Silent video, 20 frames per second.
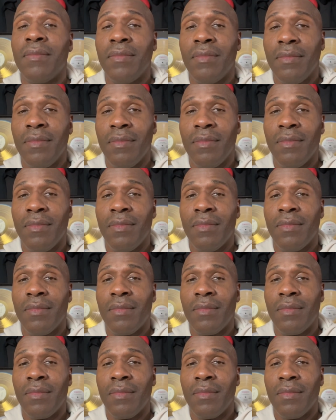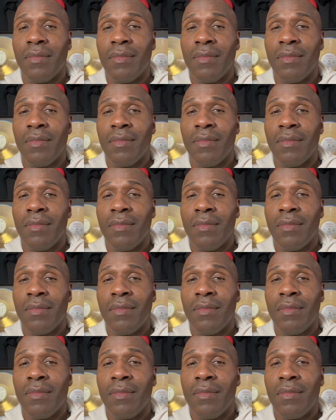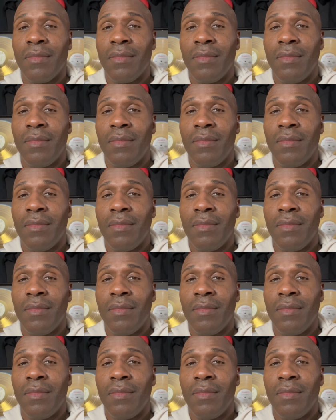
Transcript: Nothing is said.